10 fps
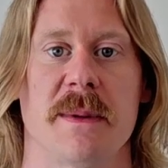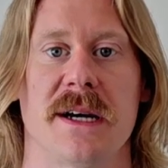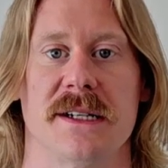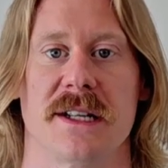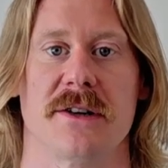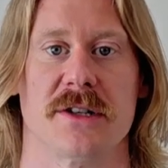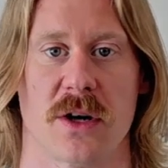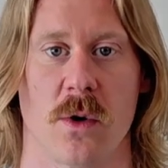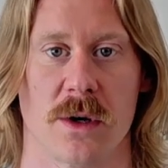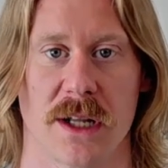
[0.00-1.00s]
because there is a
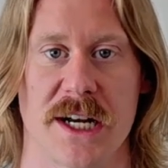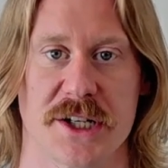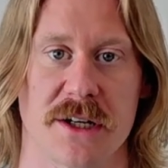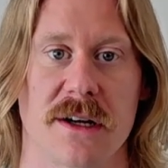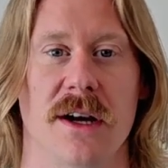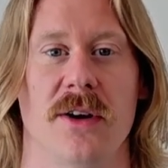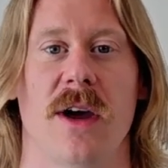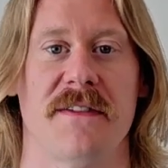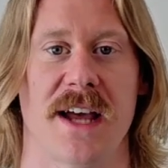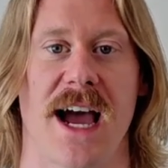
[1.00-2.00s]
correlation. You
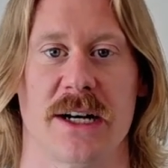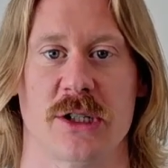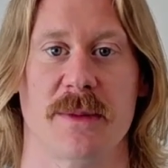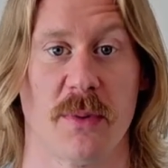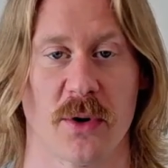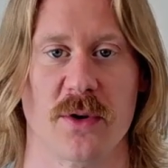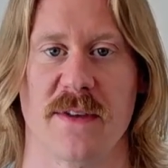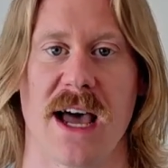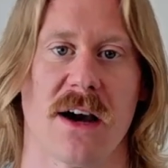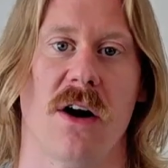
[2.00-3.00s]
have to actually prove
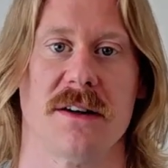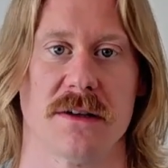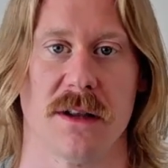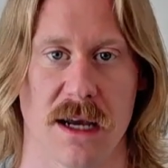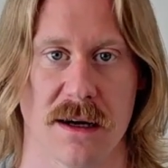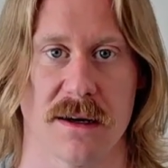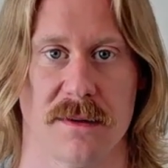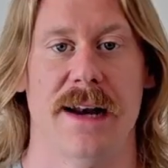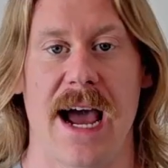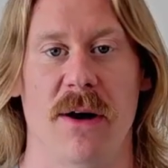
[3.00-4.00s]
that causal link.
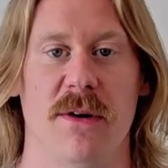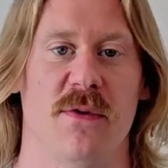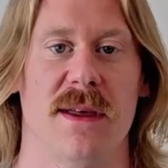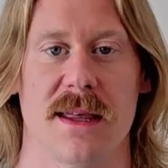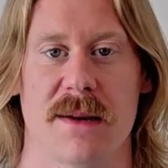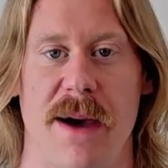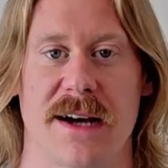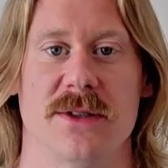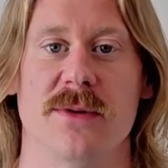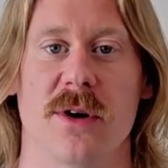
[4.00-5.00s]
Now, if we think
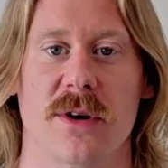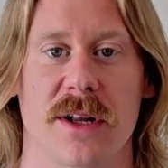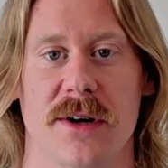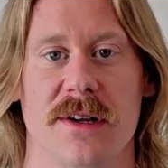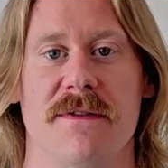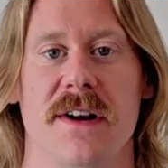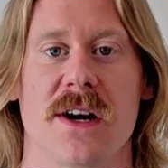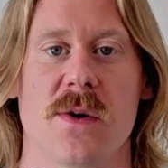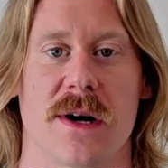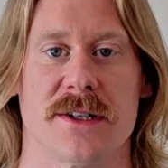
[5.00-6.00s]
back to earlier in the
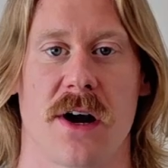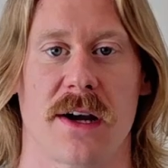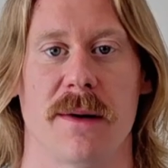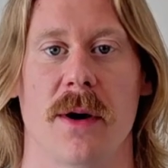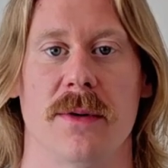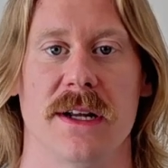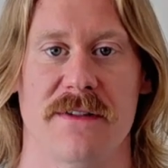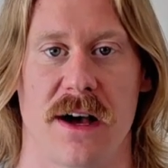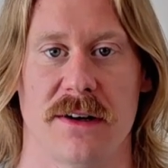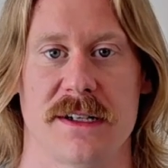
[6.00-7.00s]
video where I was talking about knee
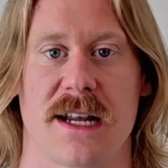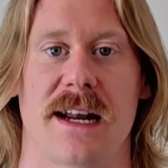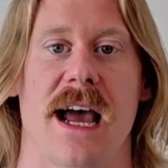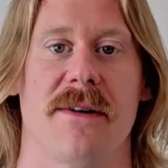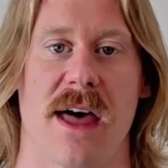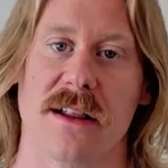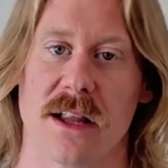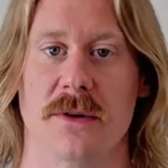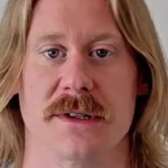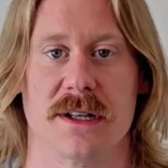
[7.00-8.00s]
valgus and how that
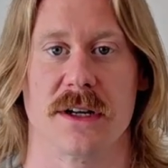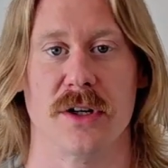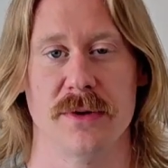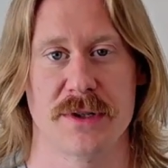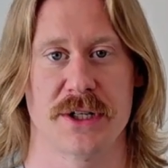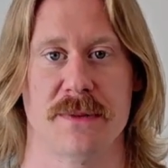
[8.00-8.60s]
loads the glutes,